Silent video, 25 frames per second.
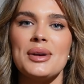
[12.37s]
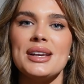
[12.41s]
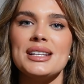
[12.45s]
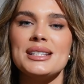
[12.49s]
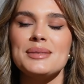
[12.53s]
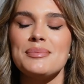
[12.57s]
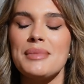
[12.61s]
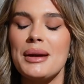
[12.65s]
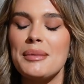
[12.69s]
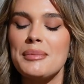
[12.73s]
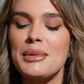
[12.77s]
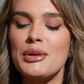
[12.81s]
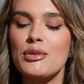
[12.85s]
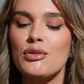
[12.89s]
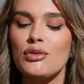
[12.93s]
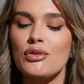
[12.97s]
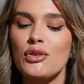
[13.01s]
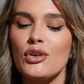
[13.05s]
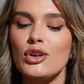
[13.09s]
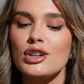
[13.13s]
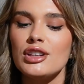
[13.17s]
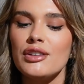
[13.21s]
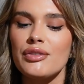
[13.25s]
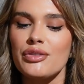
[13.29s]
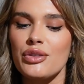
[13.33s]
It's made me
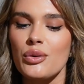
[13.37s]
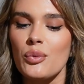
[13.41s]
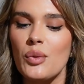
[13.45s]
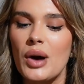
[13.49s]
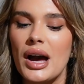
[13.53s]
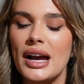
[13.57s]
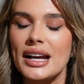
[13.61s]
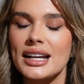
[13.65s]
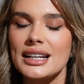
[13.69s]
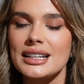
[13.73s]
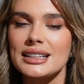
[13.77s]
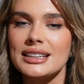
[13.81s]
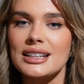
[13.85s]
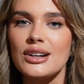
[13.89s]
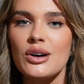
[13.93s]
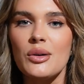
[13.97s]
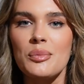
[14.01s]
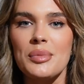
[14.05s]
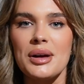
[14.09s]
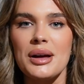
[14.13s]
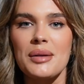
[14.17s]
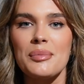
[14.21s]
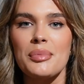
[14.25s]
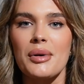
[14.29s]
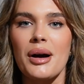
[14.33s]
fall off the wagon a little
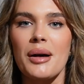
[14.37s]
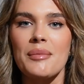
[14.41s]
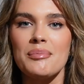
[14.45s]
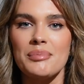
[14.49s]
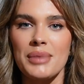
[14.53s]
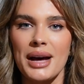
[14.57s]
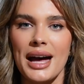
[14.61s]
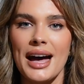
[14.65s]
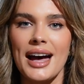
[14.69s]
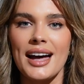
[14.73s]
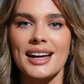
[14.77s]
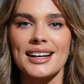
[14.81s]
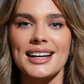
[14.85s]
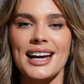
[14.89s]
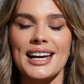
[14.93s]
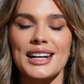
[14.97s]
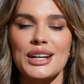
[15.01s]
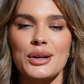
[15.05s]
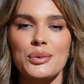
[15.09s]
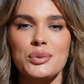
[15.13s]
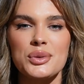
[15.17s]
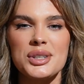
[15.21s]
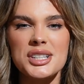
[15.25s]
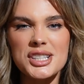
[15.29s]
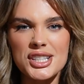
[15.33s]
bit, but I'm back and
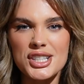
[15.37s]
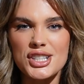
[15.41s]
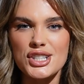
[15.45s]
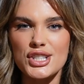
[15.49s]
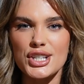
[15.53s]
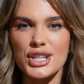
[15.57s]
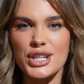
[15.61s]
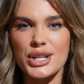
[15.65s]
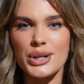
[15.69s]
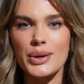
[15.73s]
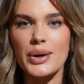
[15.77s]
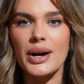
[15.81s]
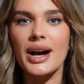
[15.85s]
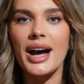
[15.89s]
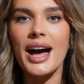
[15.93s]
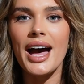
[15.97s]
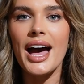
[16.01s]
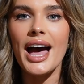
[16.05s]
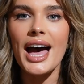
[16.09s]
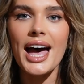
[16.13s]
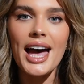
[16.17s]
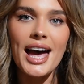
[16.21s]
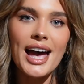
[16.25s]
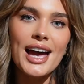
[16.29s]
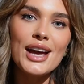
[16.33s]
I wanted to do
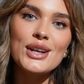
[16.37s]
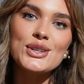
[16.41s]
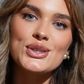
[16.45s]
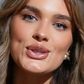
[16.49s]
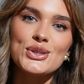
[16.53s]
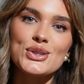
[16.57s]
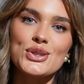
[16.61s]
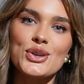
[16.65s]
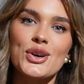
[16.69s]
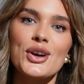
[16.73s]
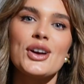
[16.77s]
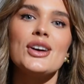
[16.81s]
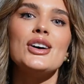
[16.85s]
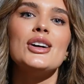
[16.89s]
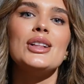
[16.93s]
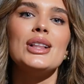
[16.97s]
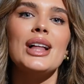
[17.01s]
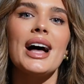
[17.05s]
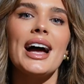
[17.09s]
a hair tutorial.